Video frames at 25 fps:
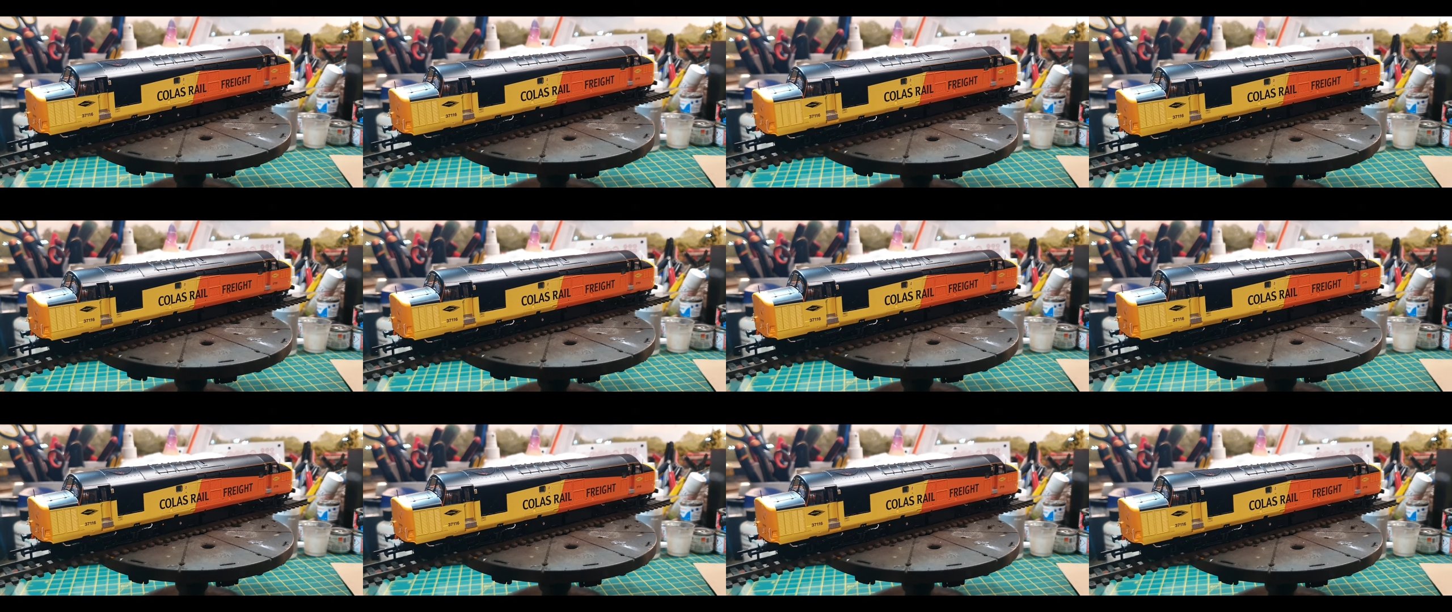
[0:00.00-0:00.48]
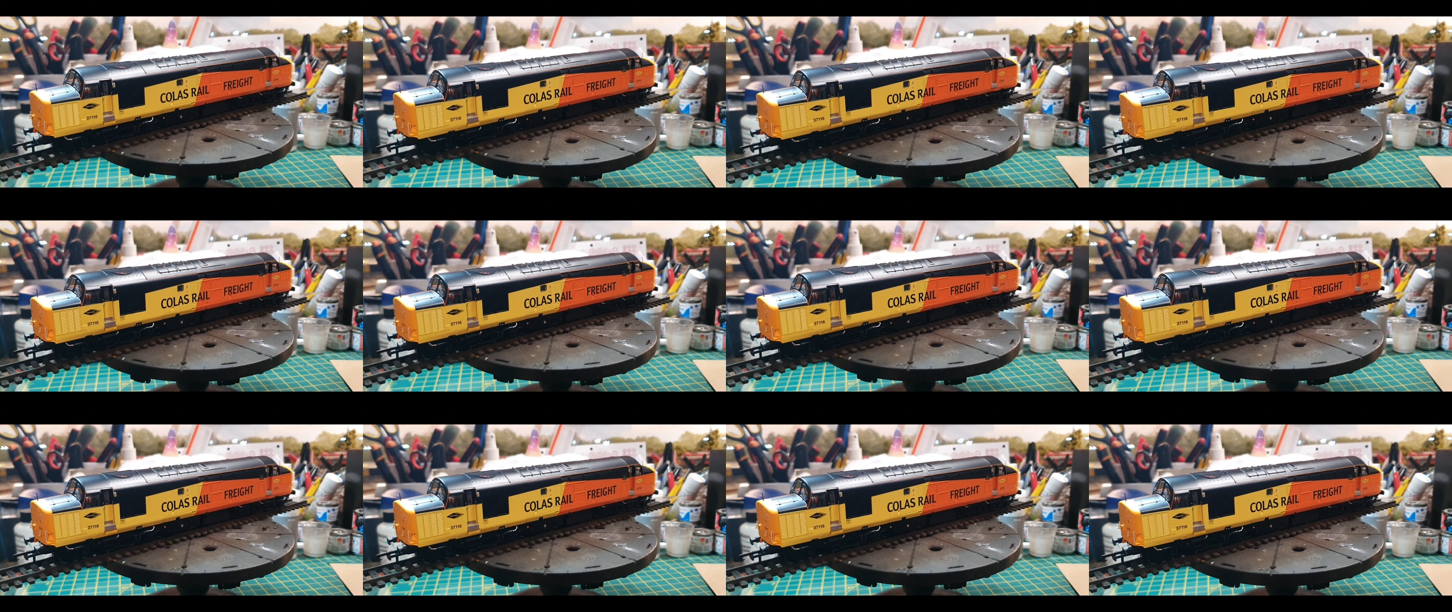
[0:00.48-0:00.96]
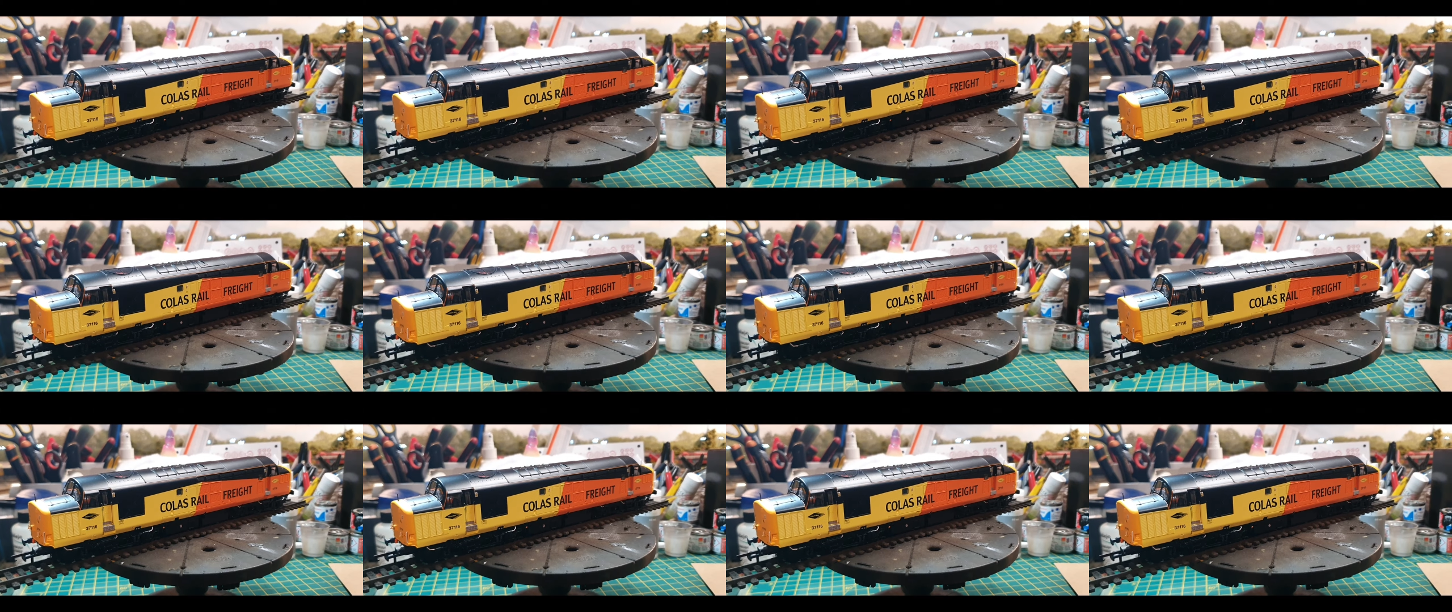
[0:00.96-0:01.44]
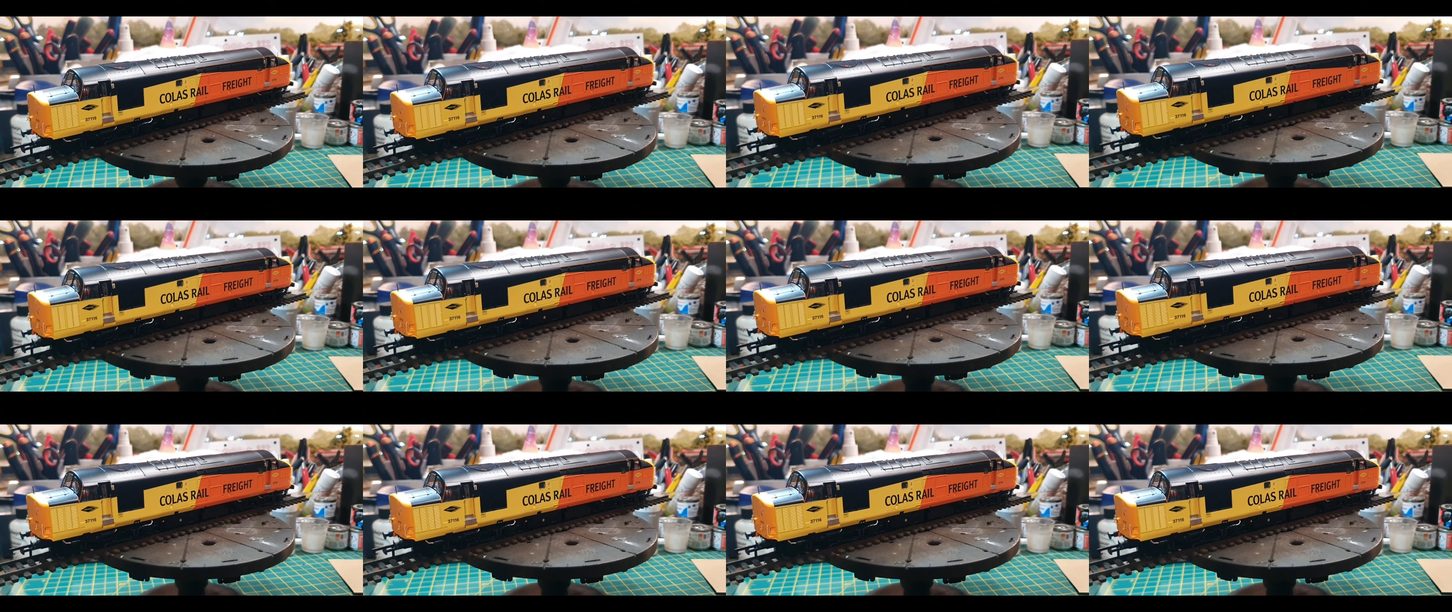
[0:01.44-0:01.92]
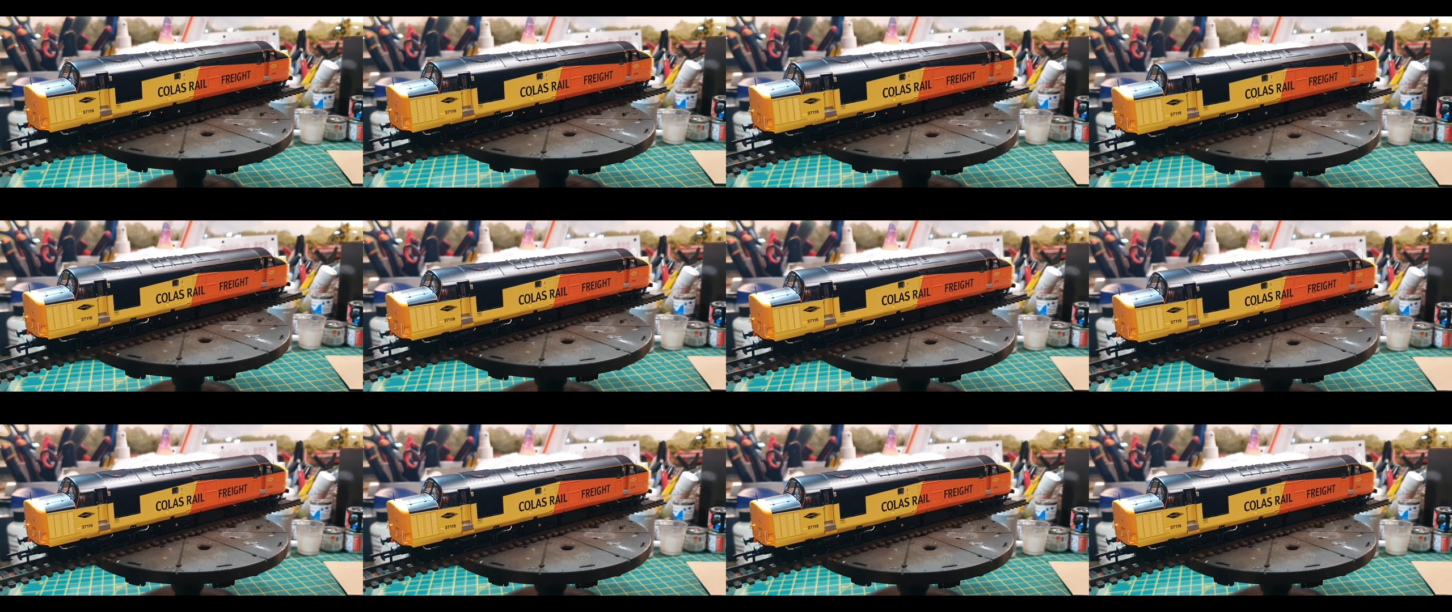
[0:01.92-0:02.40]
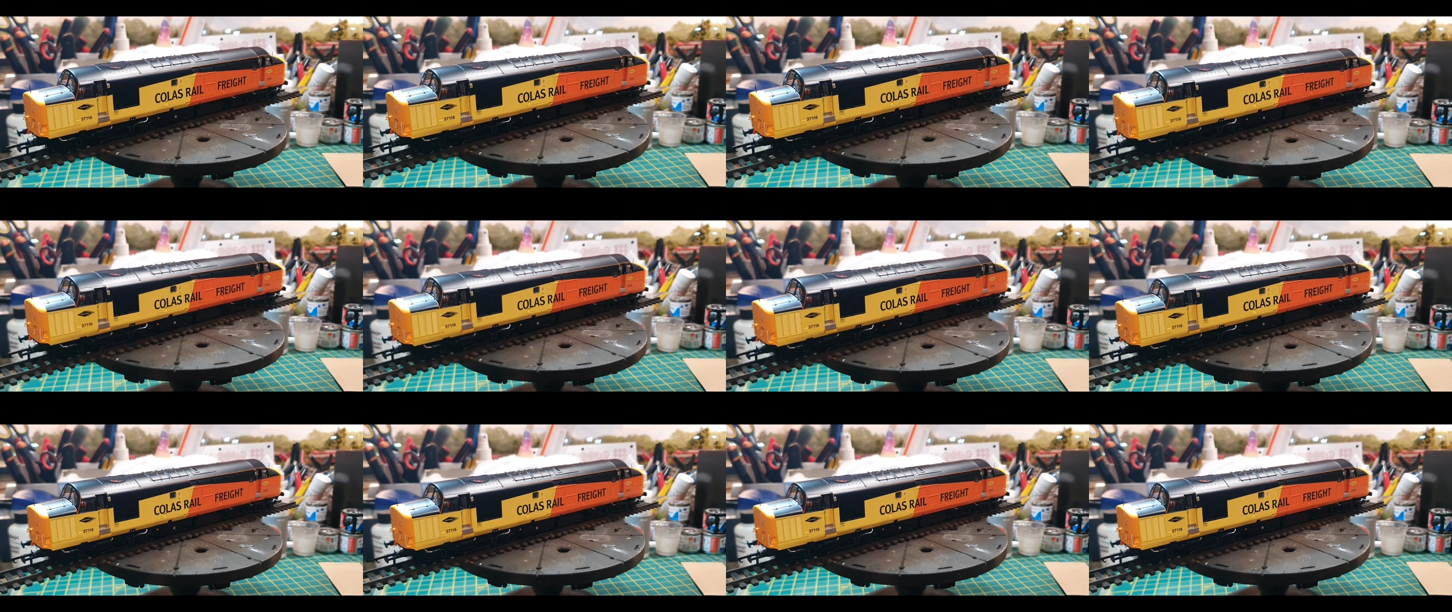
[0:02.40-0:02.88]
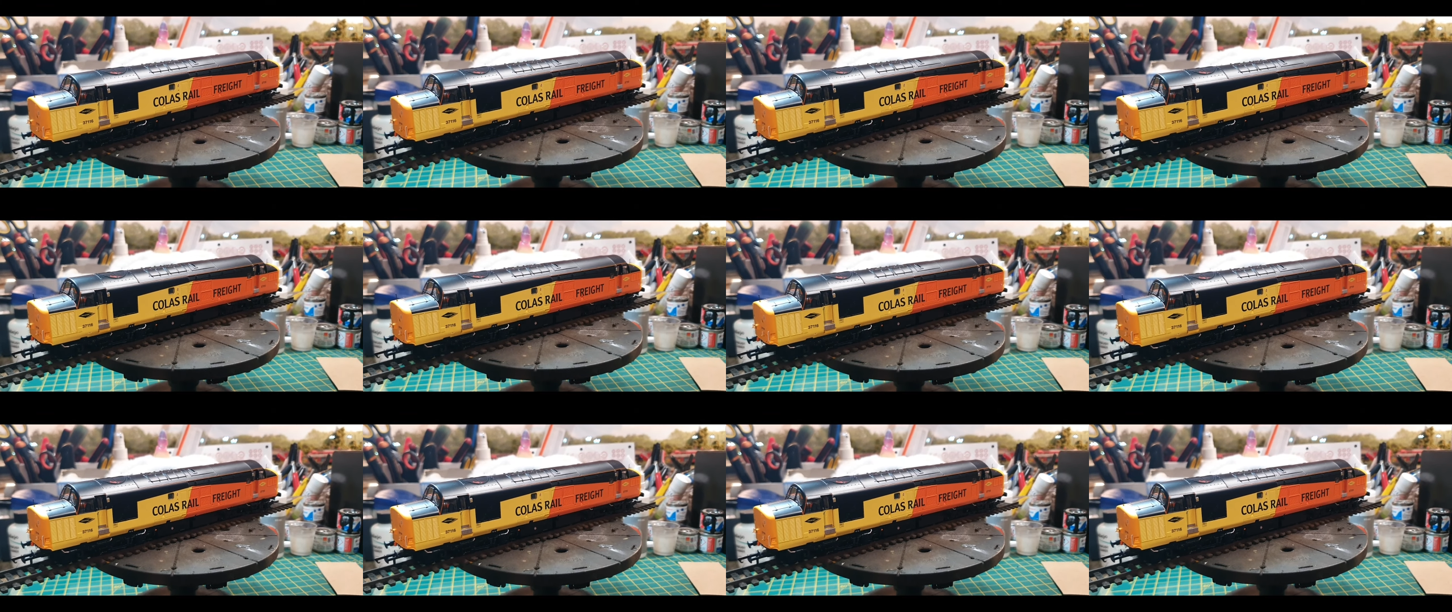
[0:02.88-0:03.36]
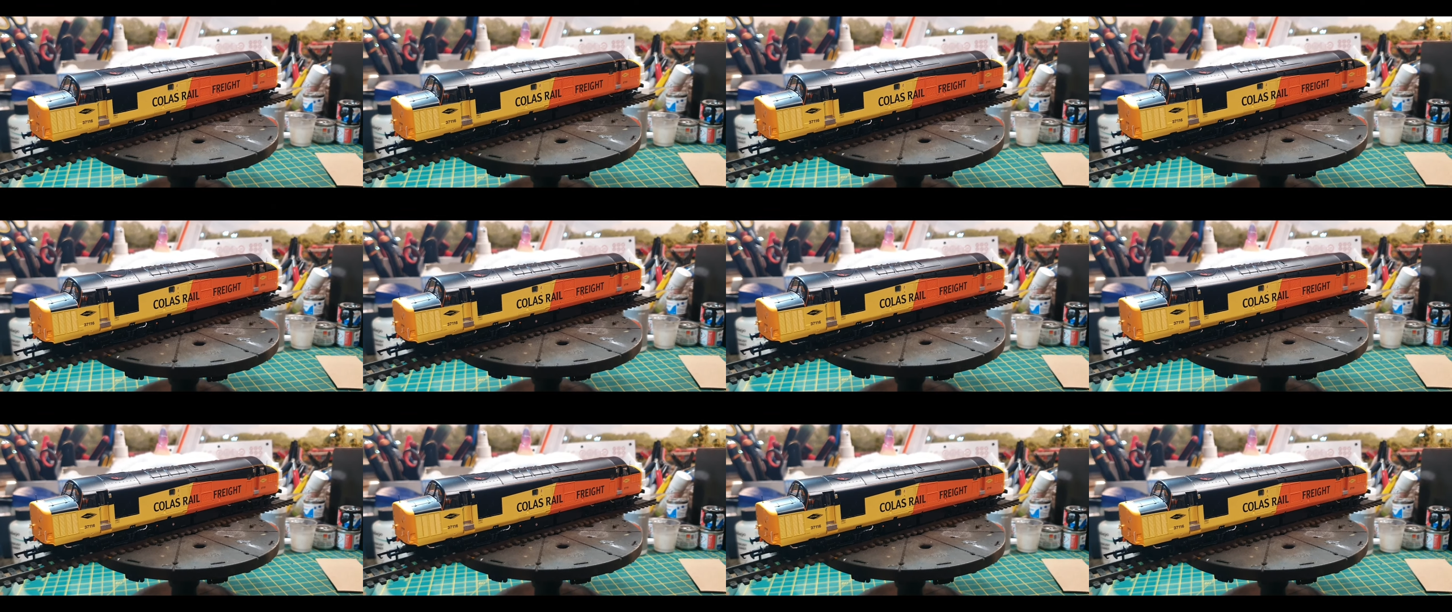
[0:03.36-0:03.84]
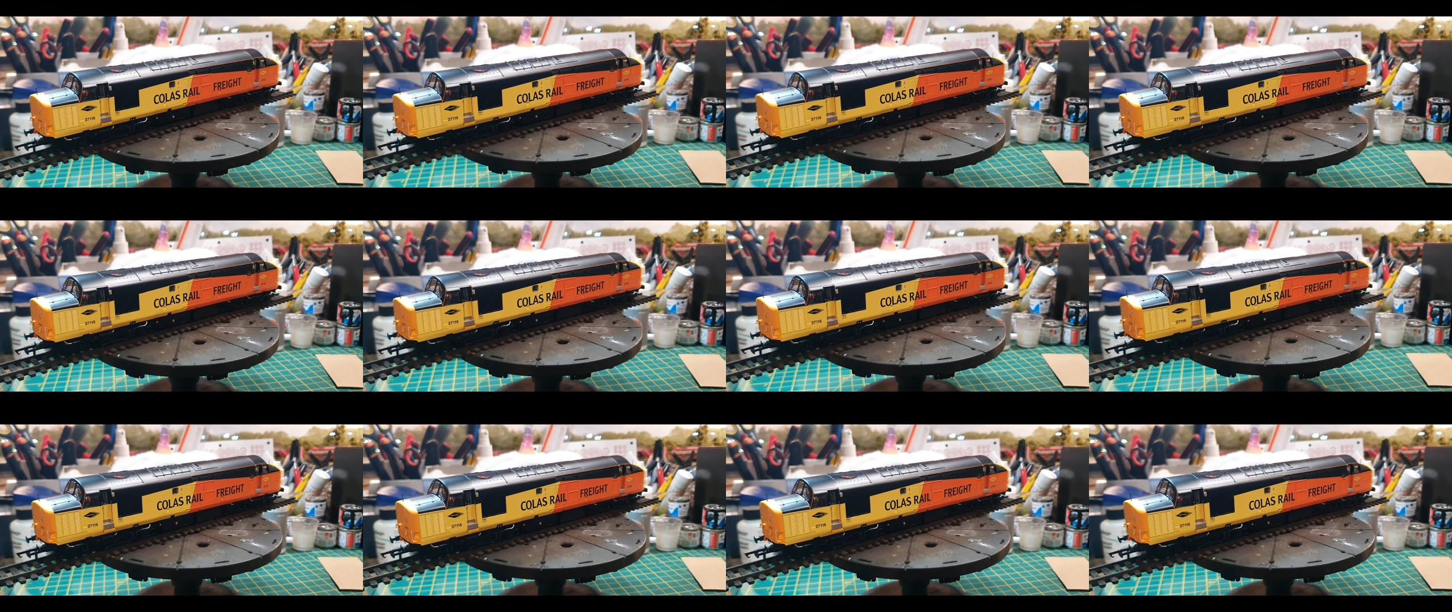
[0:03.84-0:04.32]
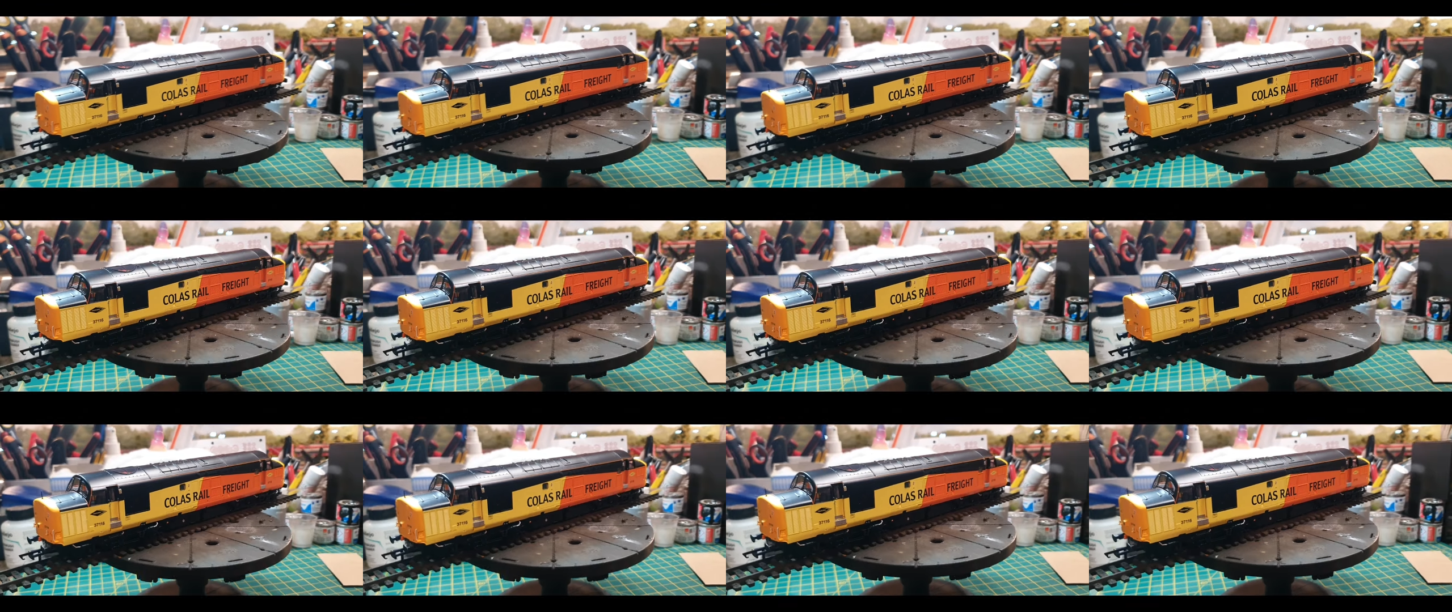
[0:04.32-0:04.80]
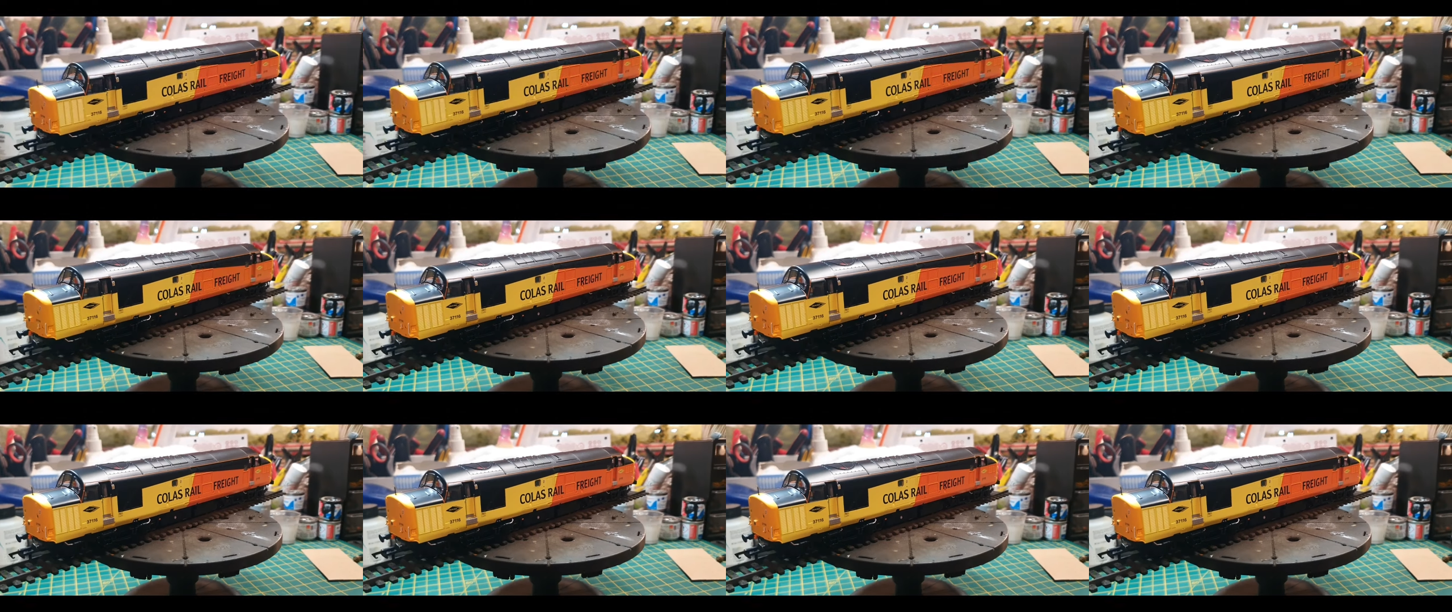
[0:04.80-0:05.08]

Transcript: [unreadable: no face in view]